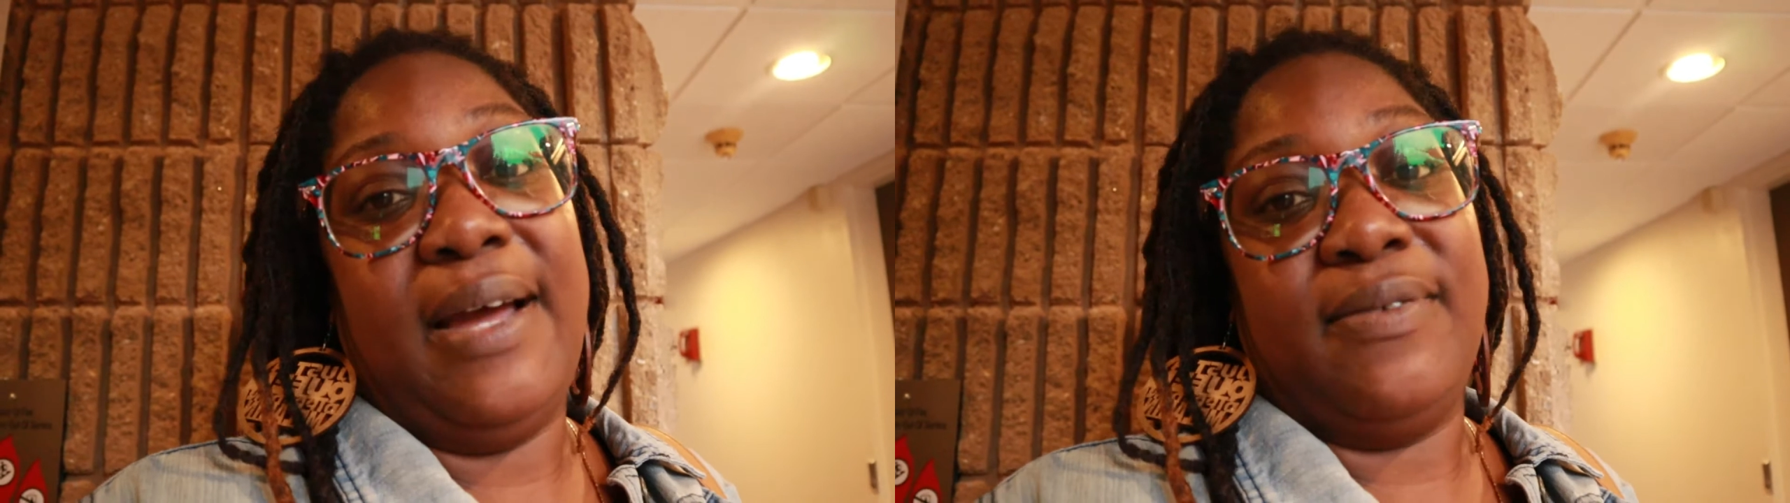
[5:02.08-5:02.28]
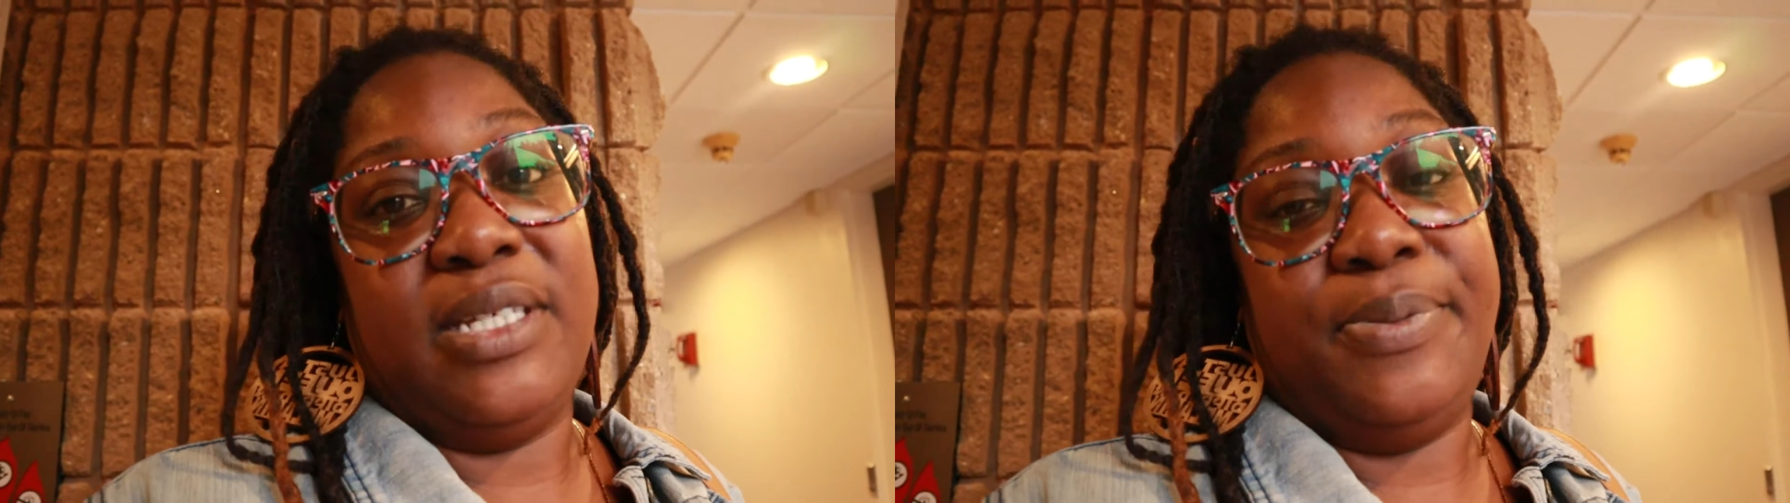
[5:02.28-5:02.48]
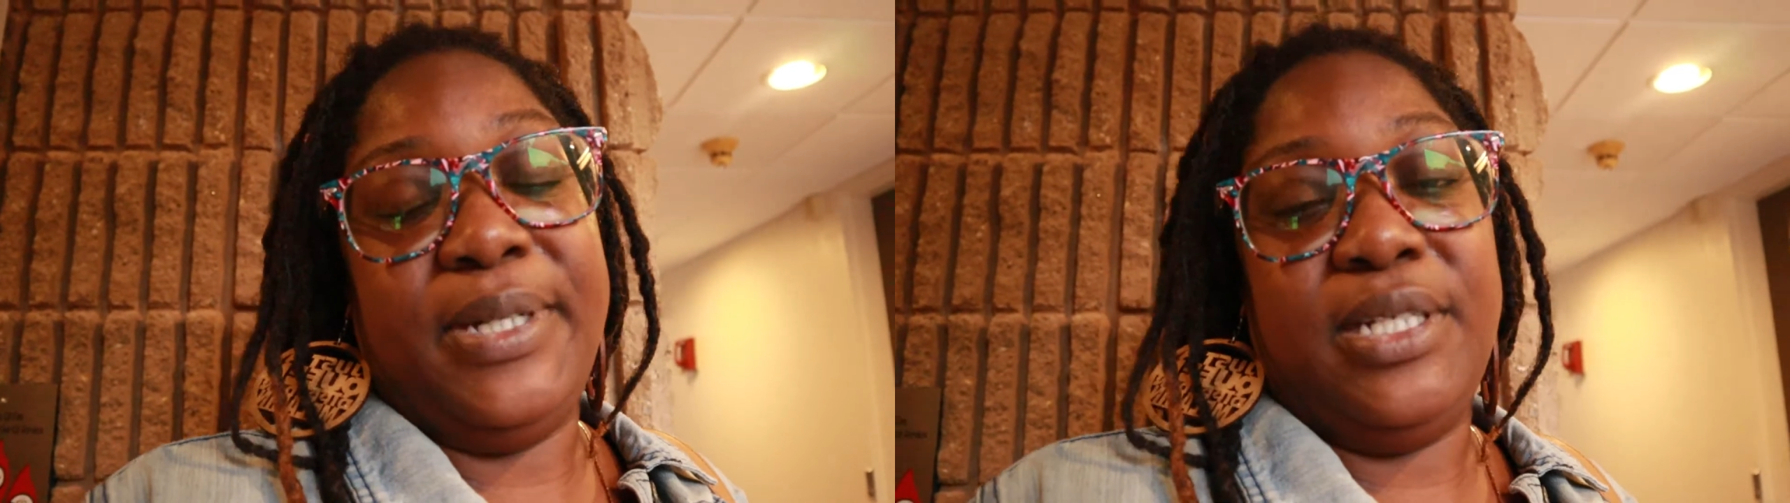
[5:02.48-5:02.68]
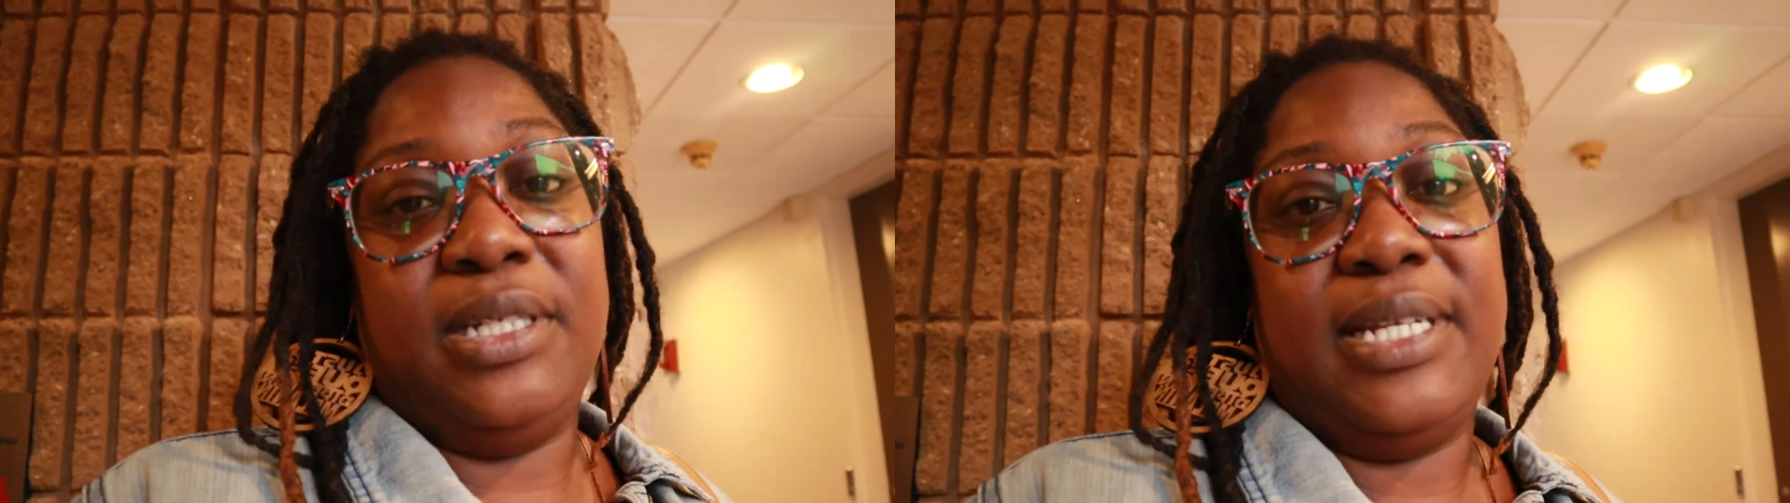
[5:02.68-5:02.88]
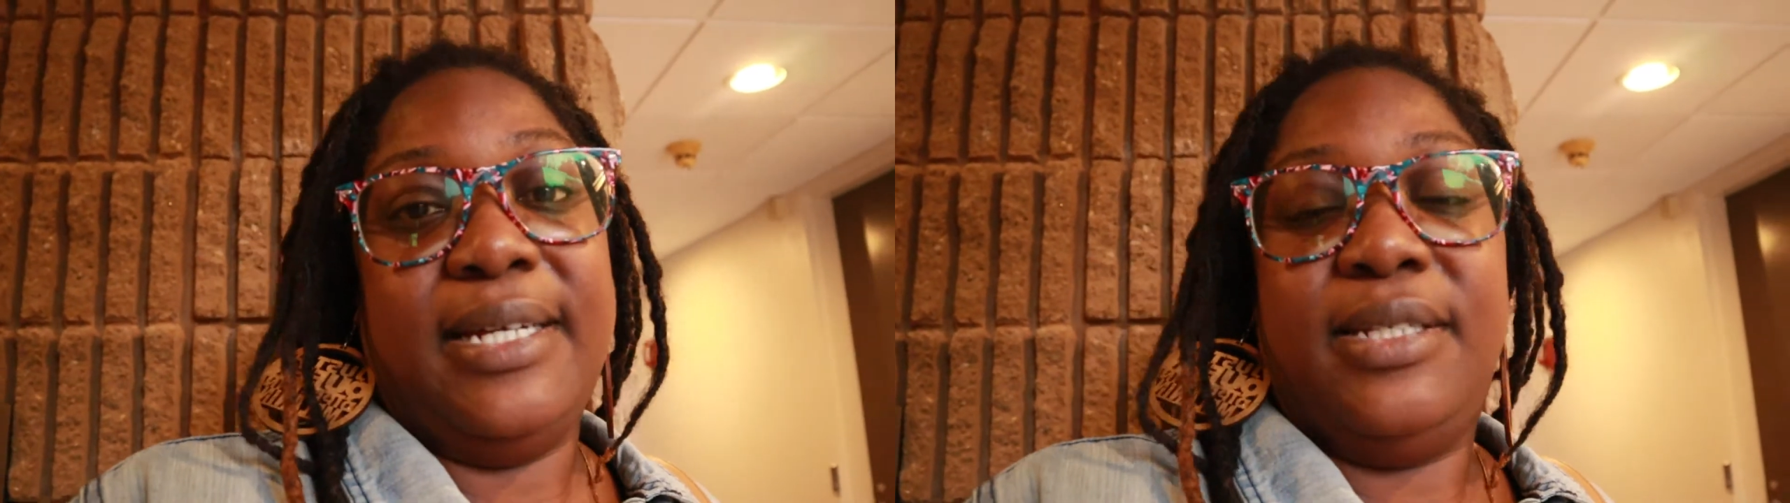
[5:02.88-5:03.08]
I have to speak
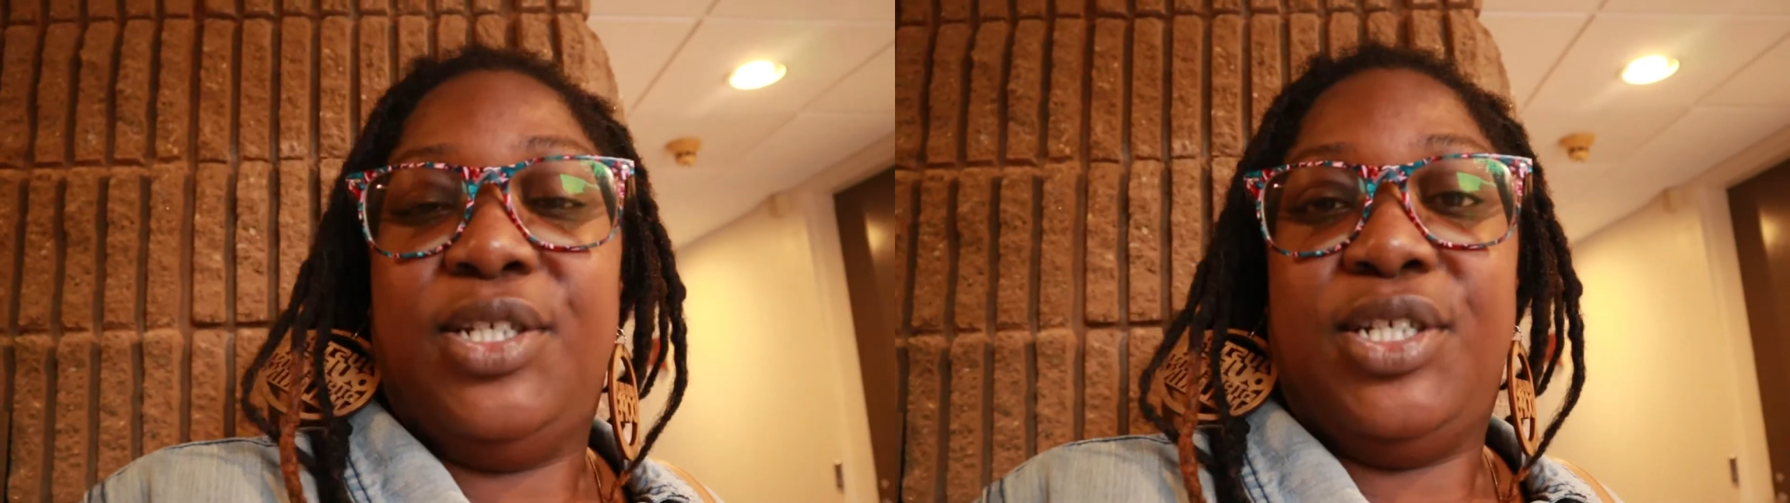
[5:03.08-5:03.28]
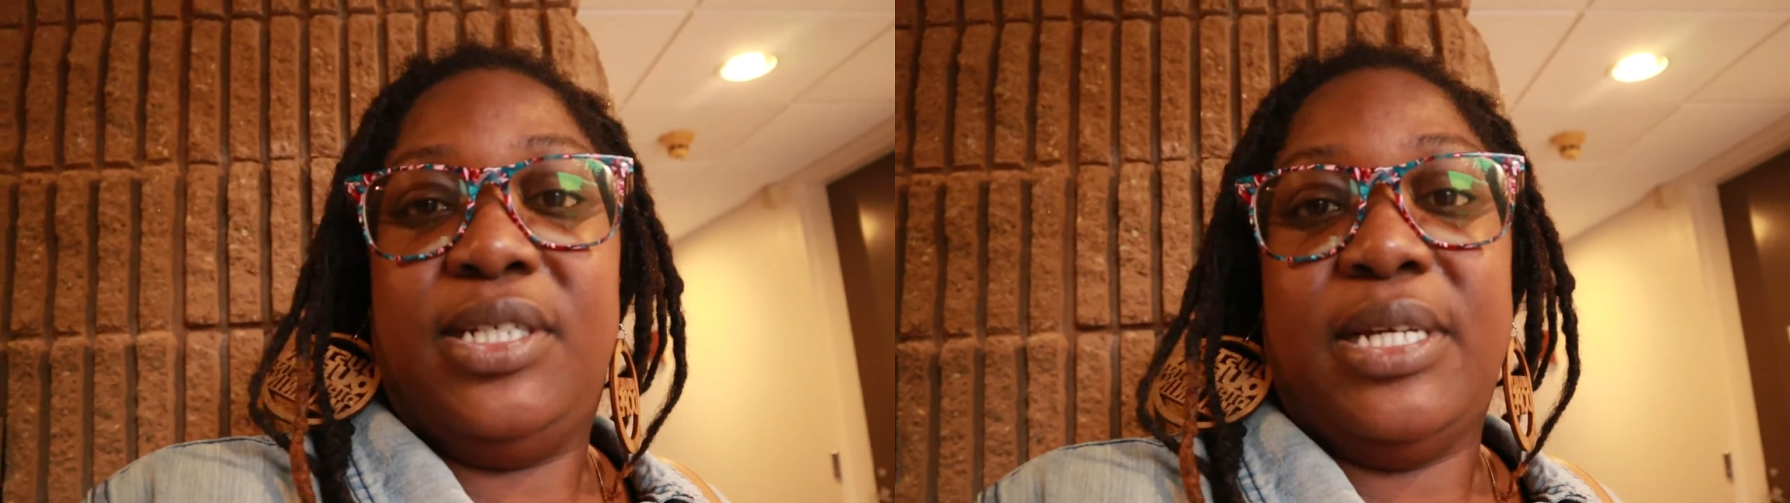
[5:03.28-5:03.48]
to the dietitian